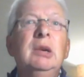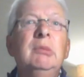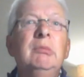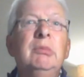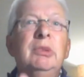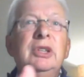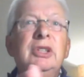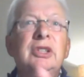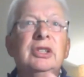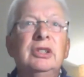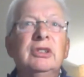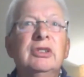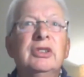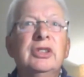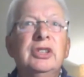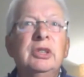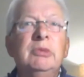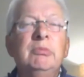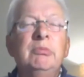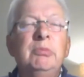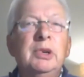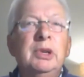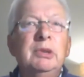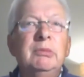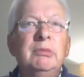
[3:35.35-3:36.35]
But as long as the
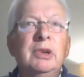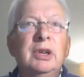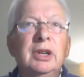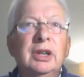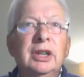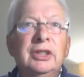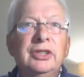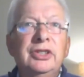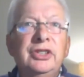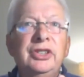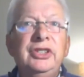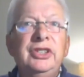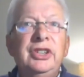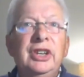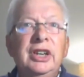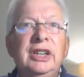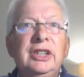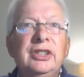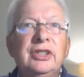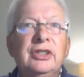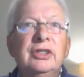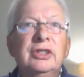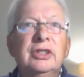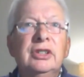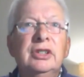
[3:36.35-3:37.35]
bond market
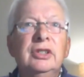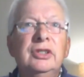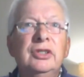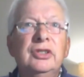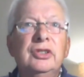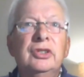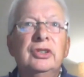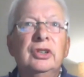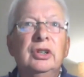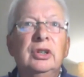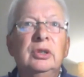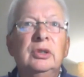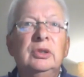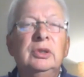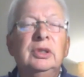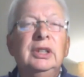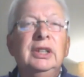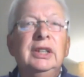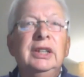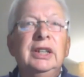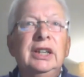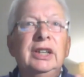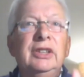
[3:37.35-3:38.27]
stays under control